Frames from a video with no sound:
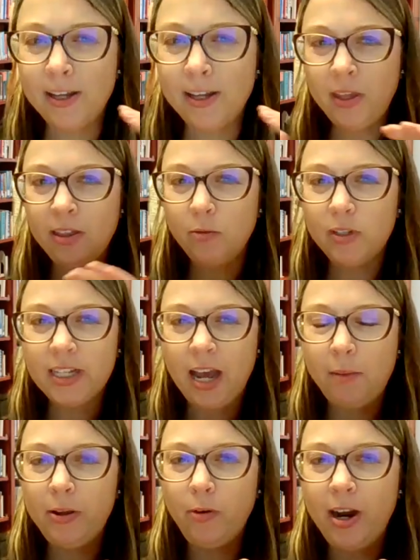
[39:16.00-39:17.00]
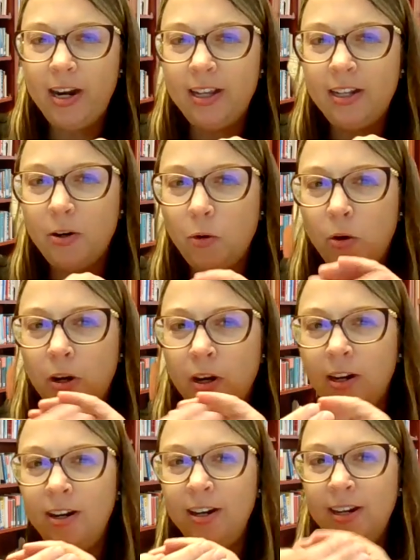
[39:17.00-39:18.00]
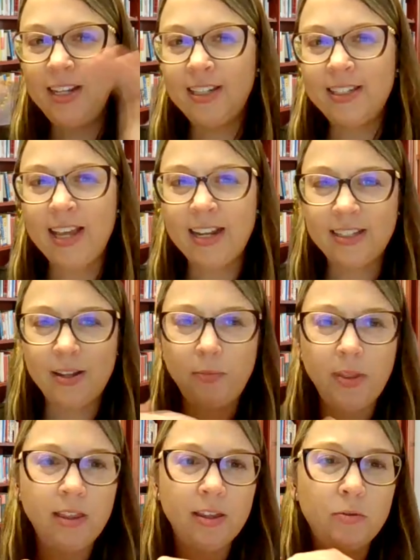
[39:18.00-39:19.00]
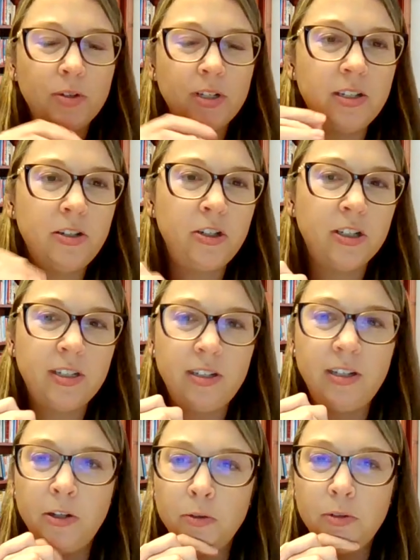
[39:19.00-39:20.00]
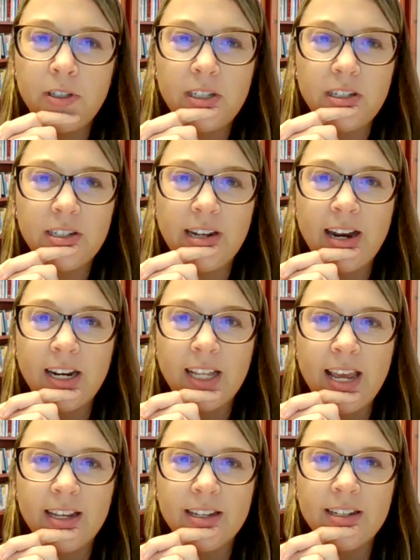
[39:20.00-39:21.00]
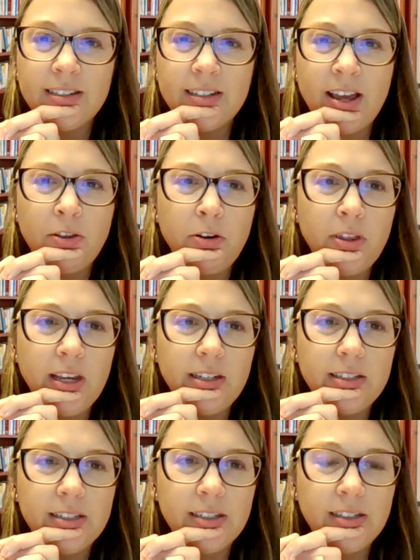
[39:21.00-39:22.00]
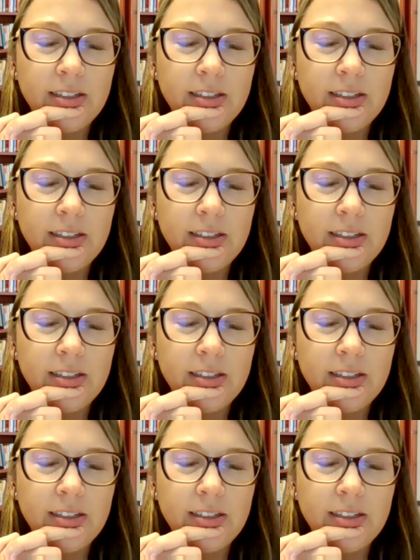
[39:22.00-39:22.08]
something that was copyrighted, or is that something that was just used kind of like other things?